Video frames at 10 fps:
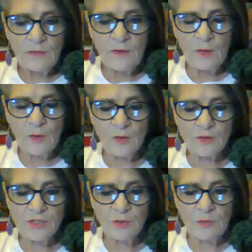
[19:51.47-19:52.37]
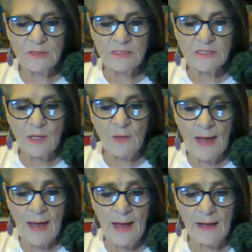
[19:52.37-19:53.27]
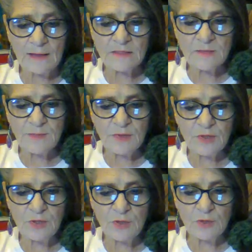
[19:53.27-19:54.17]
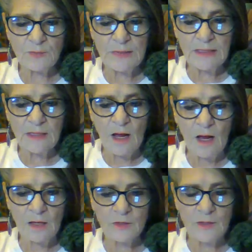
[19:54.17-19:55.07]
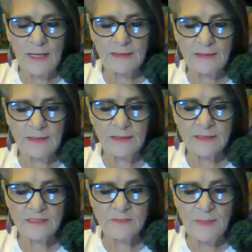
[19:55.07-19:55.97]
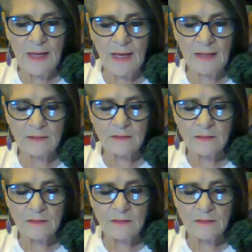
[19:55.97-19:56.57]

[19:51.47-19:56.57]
though her doing so has procured me an honor I didn't expect.